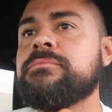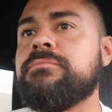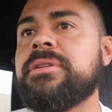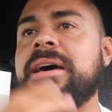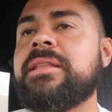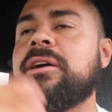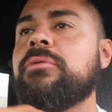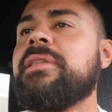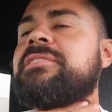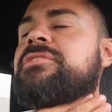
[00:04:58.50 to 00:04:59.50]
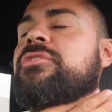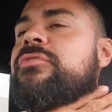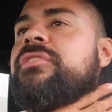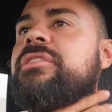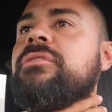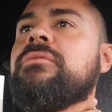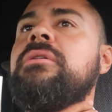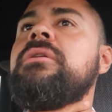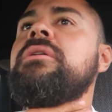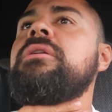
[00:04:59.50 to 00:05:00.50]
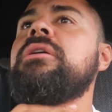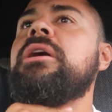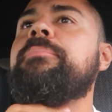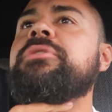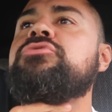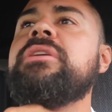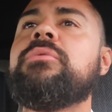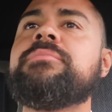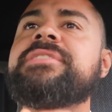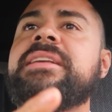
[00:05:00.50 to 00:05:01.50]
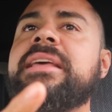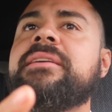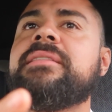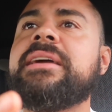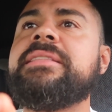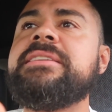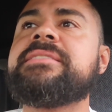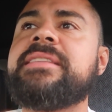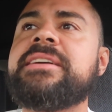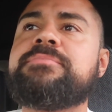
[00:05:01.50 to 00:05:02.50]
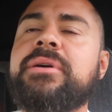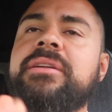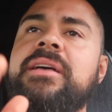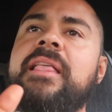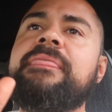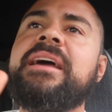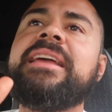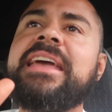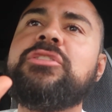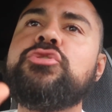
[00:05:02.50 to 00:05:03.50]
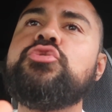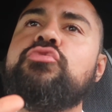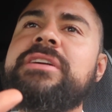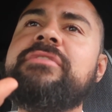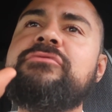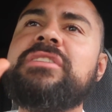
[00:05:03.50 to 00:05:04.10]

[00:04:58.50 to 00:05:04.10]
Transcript: that's another video. But you get what I'm saying? Like these things. But then again, do you even